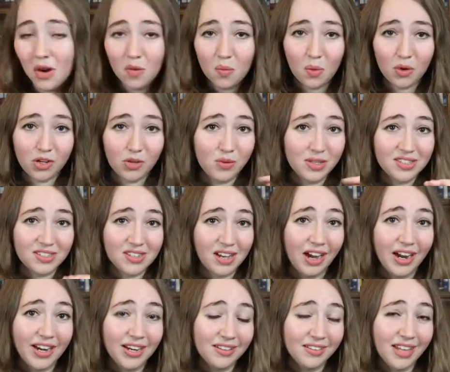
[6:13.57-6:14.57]
where you
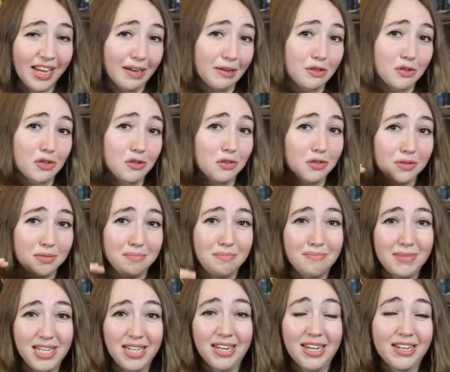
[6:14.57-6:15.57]
assign like a certain
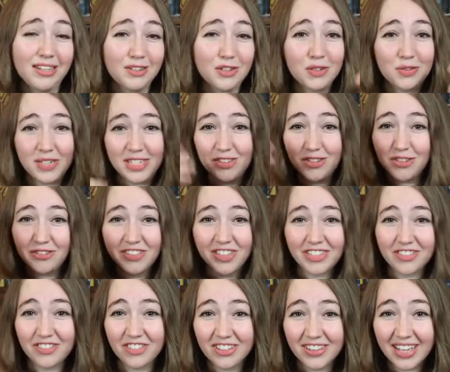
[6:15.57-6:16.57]
meaning to each of the
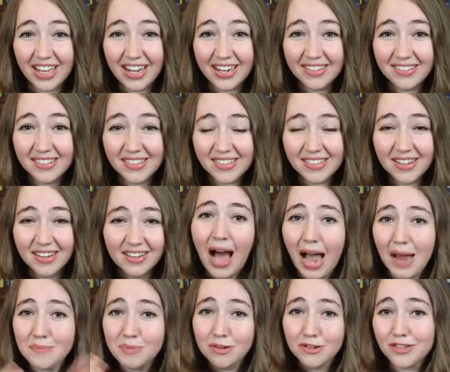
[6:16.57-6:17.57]
different lines. I
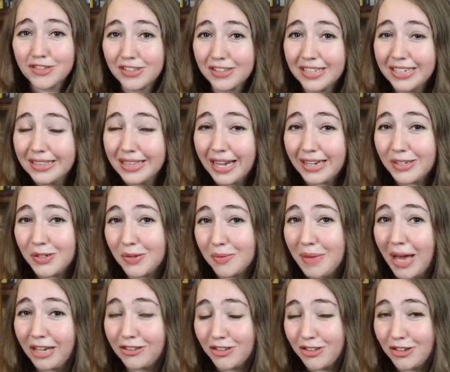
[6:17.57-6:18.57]
personally like to
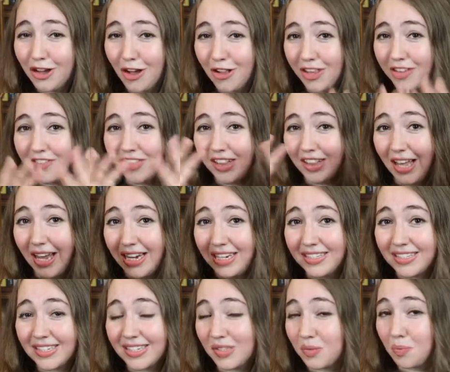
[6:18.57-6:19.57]
imagine all of the
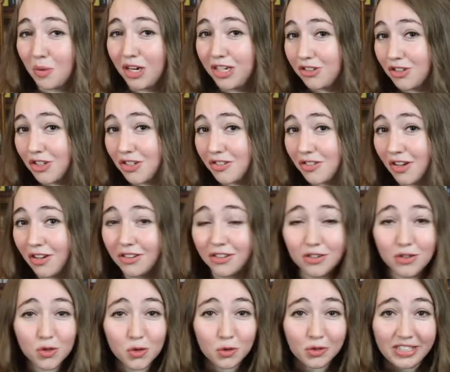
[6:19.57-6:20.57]
lines as branches on a
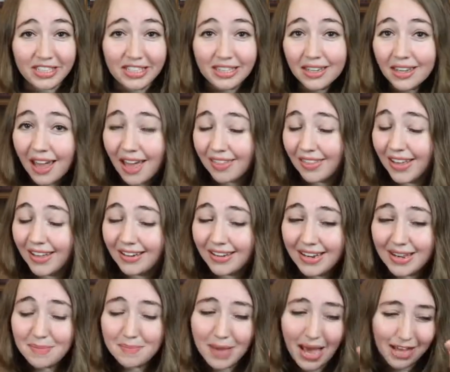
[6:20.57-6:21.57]
tree, and then
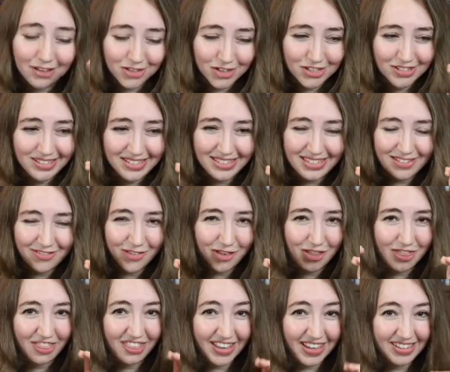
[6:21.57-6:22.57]
imagine
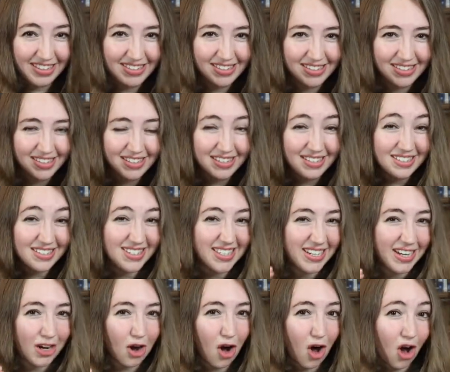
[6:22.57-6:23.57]
different things
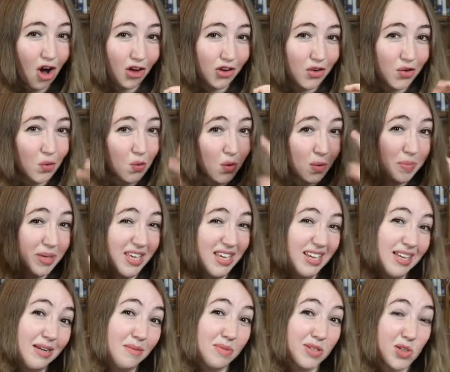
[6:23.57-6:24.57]
sitting on or being
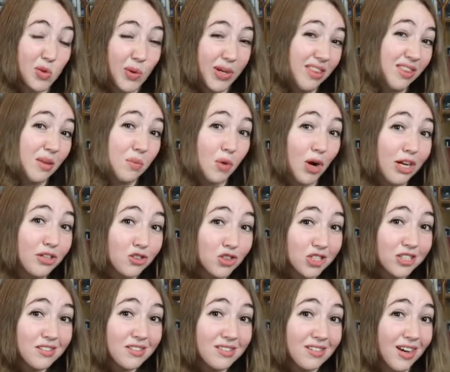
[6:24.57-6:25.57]
in between the
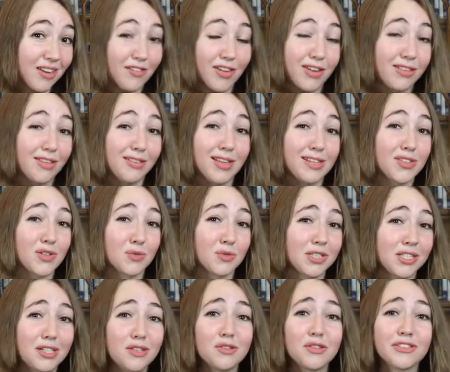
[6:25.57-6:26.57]
branches. I find that that's a
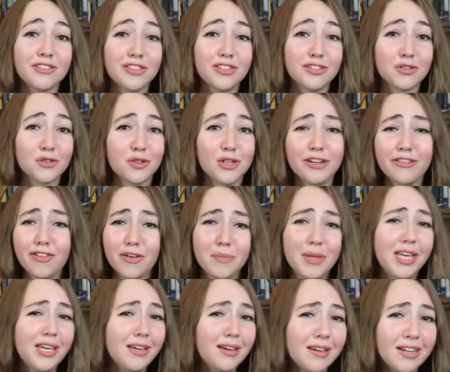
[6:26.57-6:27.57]
really useful trick for
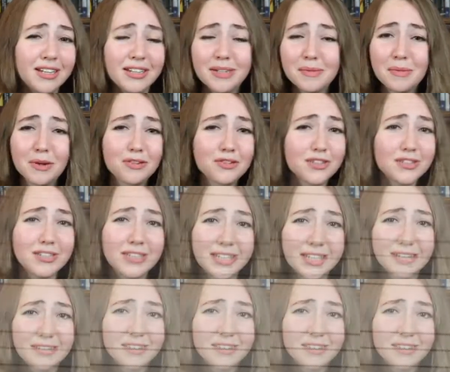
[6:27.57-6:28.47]
me personally.